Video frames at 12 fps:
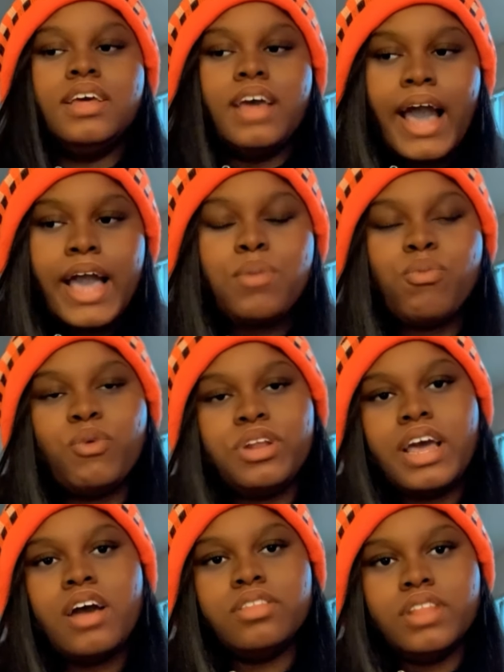Hype went
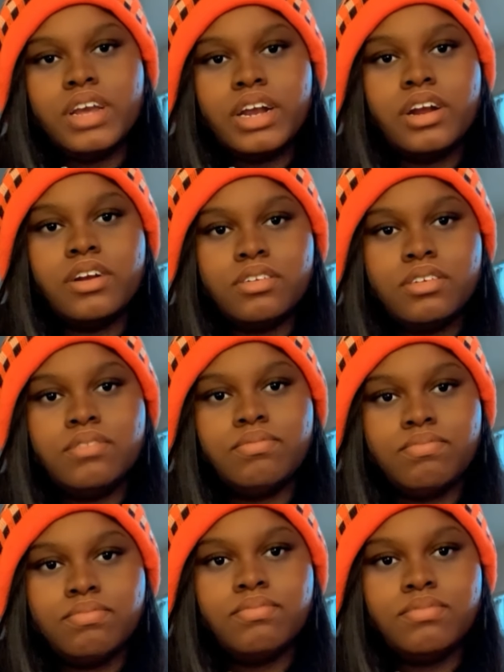down there
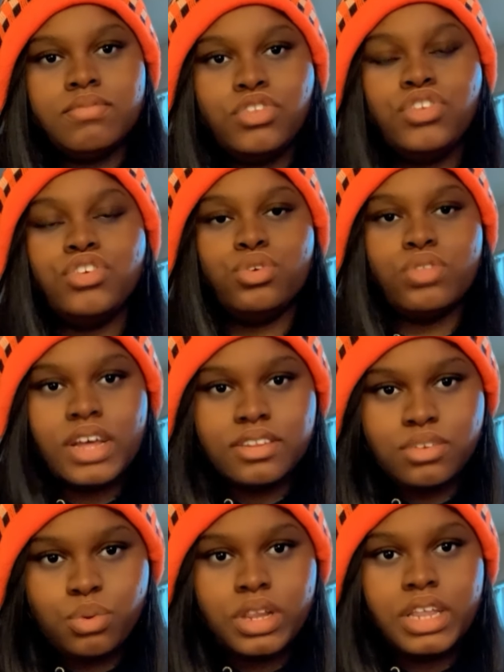to do that
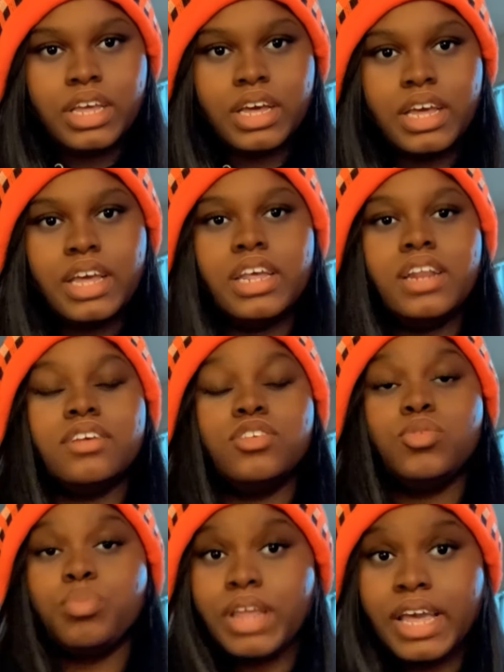to Aaliyah, and it
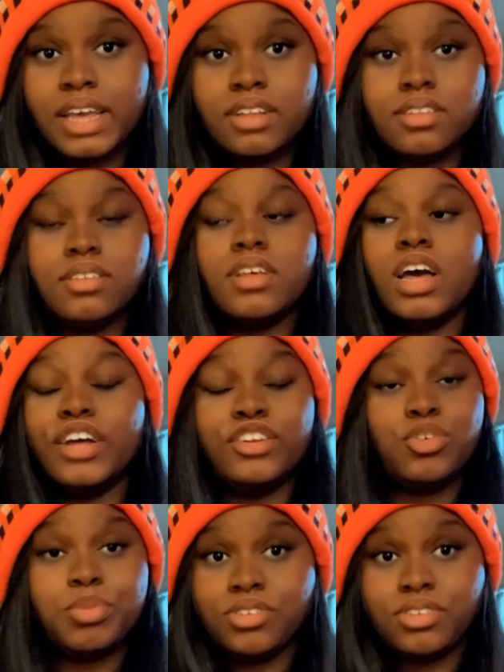explains
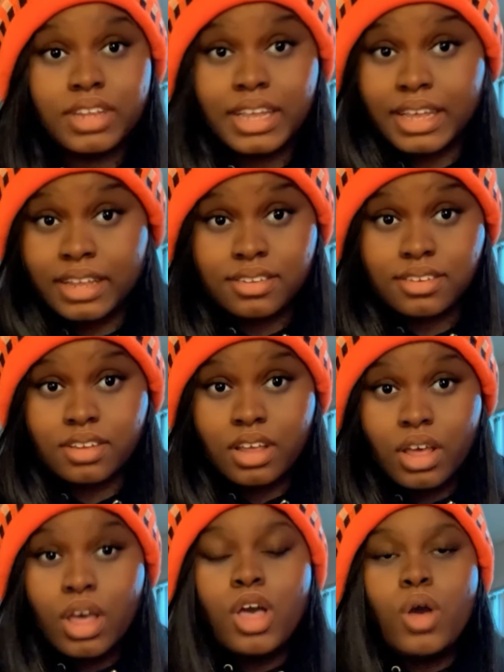100%
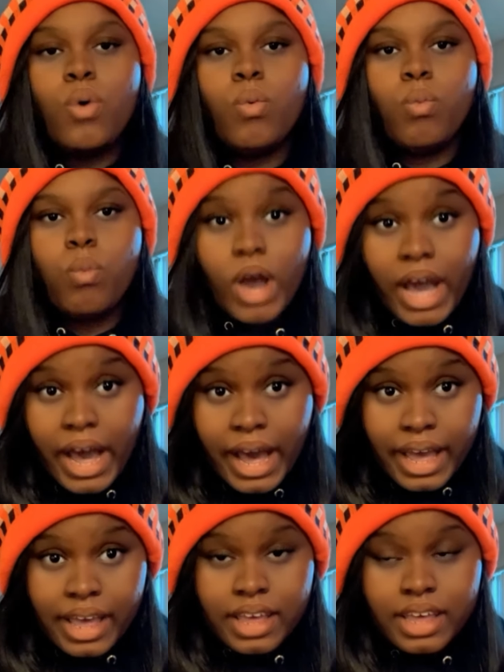
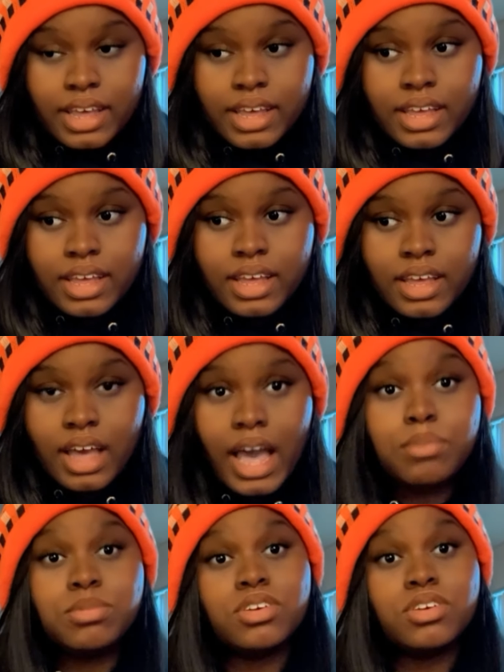why
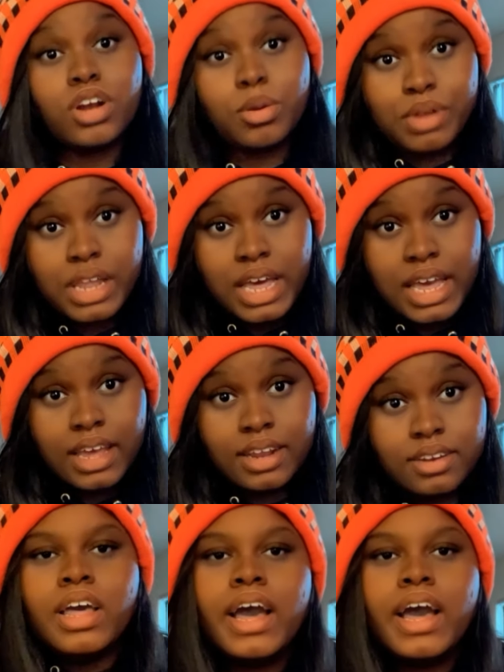Hype took her plane.